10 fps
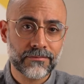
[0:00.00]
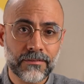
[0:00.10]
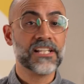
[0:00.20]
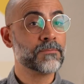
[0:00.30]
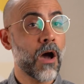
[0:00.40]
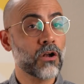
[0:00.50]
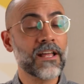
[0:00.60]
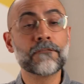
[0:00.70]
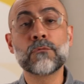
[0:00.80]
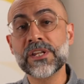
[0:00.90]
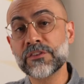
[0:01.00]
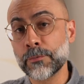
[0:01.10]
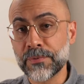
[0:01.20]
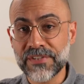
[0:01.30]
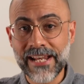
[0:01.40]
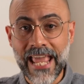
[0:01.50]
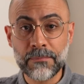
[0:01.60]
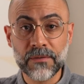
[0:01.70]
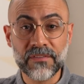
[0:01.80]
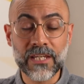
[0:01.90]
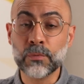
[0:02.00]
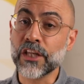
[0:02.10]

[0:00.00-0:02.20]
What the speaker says: It's bottled at 43% ABV with